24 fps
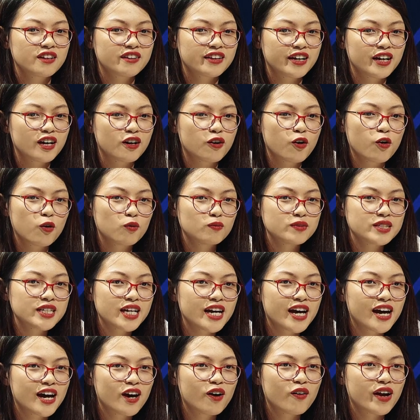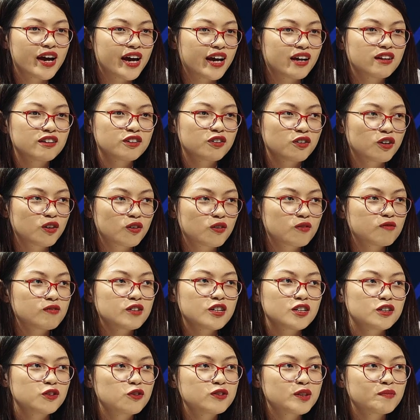their hometown and, you know,
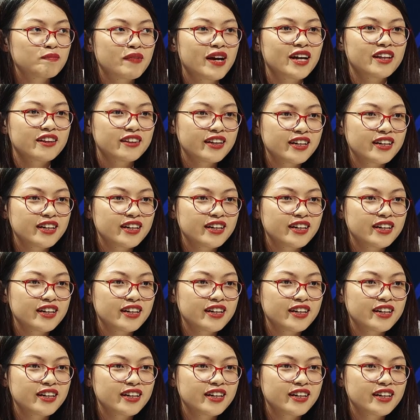do some bad